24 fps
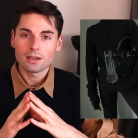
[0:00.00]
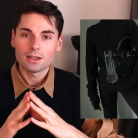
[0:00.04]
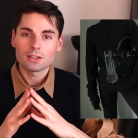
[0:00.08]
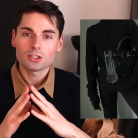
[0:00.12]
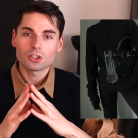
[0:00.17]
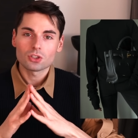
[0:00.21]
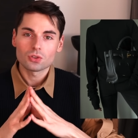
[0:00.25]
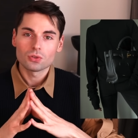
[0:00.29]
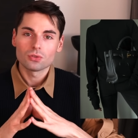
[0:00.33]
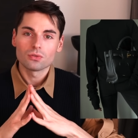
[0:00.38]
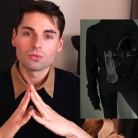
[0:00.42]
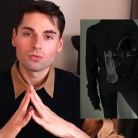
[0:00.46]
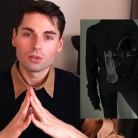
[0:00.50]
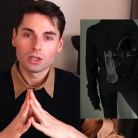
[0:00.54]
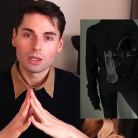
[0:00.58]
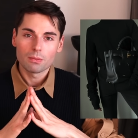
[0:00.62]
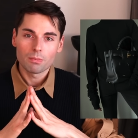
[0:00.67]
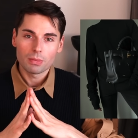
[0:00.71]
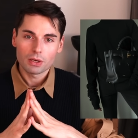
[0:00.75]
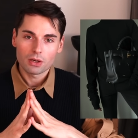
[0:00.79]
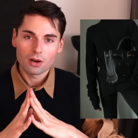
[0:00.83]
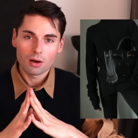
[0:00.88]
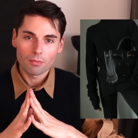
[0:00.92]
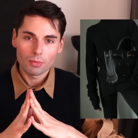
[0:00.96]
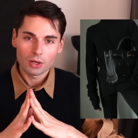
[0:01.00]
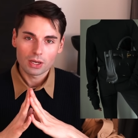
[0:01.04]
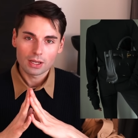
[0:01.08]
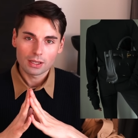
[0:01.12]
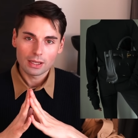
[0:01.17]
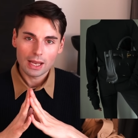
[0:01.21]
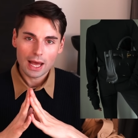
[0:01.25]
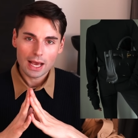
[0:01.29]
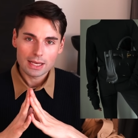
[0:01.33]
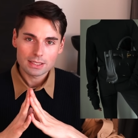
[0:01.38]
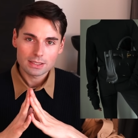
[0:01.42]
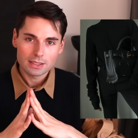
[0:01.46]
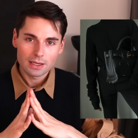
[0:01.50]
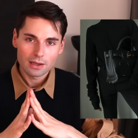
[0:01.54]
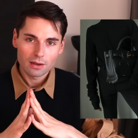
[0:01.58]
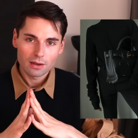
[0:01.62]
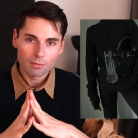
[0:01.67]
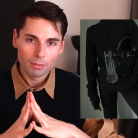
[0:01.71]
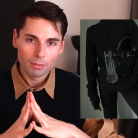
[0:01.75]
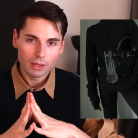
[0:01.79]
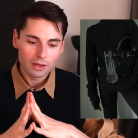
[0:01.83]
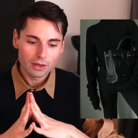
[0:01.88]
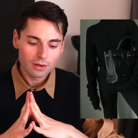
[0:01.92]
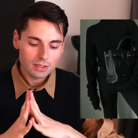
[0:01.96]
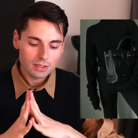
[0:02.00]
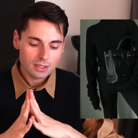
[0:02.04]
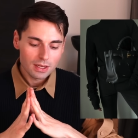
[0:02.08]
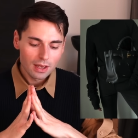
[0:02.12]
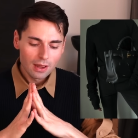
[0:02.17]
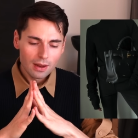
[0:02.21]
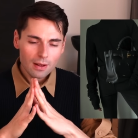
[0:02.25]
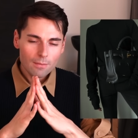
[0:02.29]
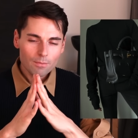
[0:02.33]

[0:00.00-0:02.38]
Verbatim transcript: this should really become a classic because